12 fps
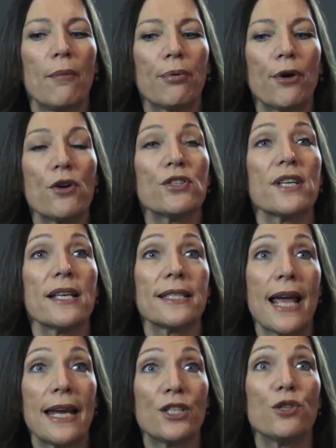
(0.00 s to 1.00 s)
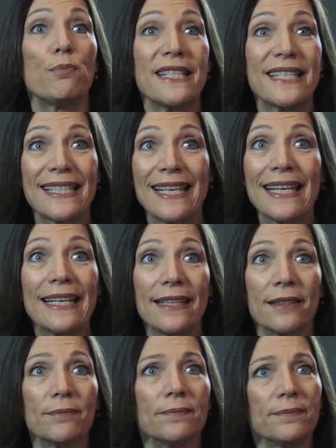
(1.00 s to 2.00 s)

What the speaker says: process and to be seen.